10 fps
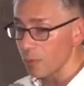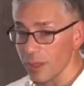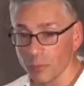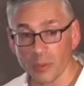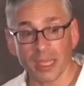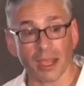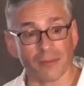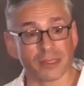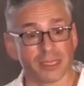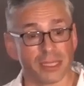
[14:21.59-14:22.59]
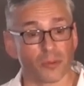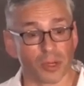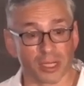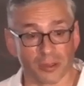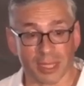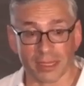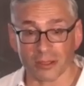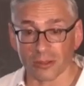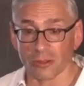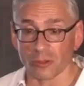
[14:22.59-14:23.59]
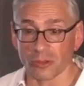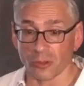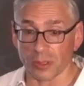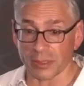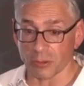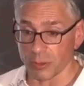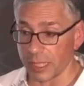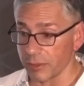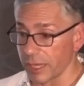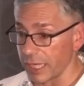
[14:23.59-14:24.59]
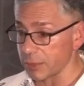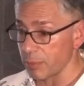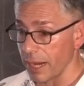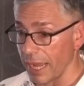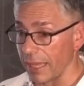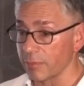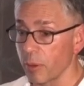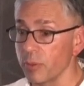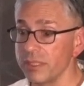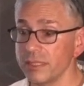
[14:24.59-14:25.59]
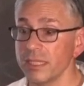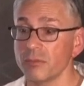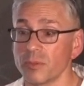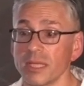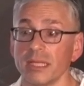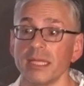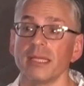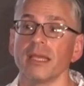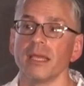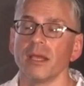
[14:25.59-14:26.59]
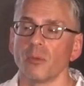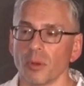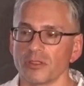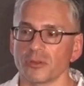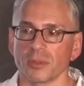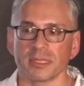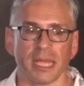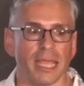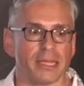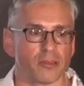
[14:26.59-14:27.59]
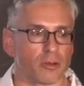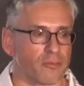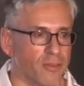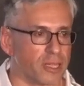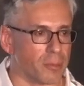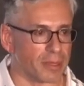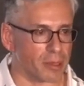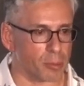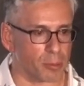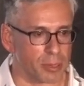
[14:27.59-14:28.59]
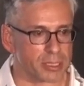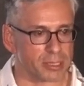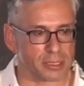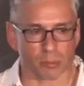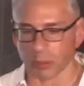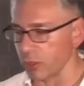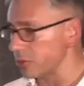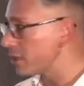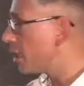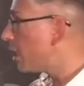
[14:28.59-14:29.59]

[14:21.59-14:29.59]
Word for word: we obviously didn't want to go down the, the Tornado Cash path, but we did really want to retain the sort of fundamentally permissionless approach